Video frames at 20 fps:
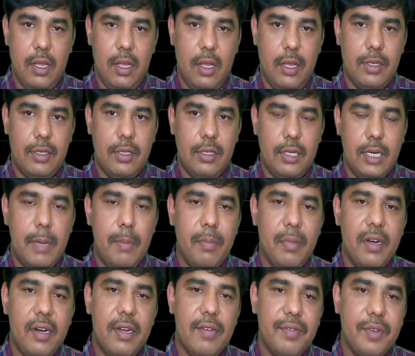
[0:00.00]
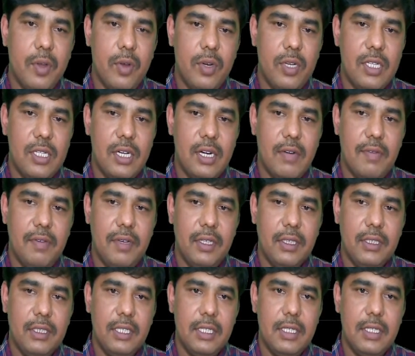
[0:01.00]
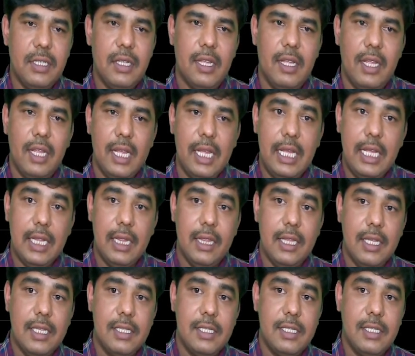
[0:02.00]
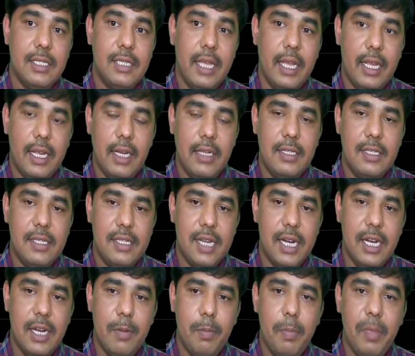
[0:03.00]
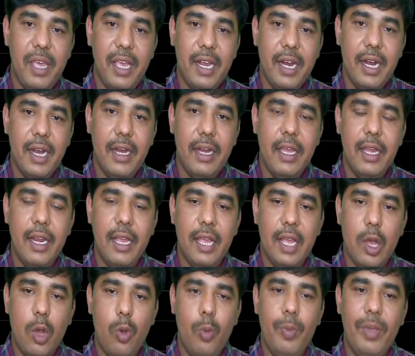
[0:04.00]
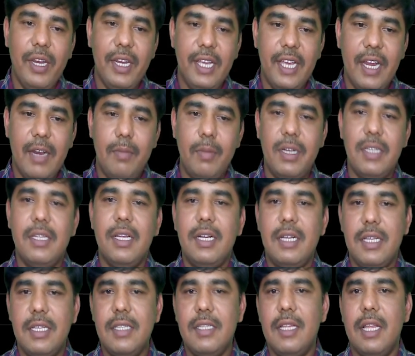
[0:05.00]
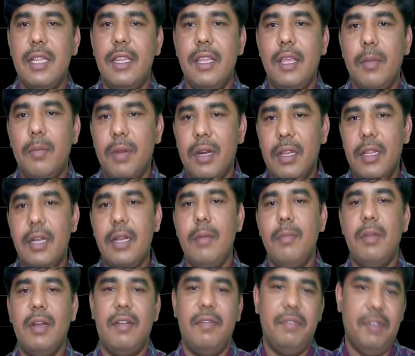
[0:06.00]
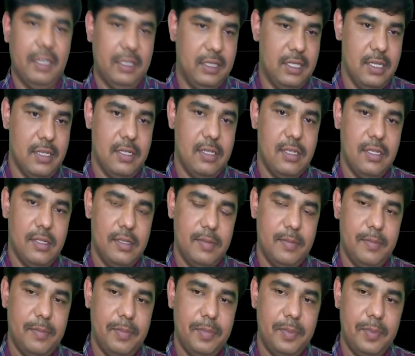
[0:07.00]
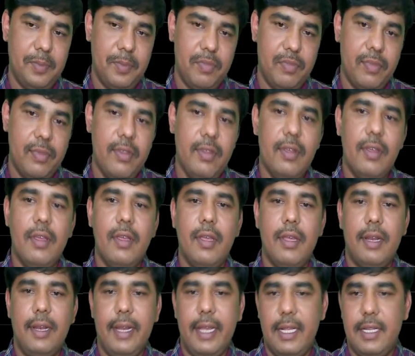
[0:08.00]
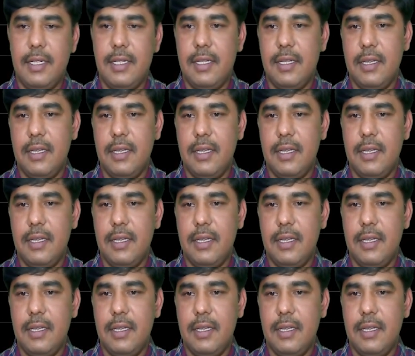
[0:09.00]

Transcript: number of constant functions, the second set B containing how many elements, that is nothing but the number of functions. Next,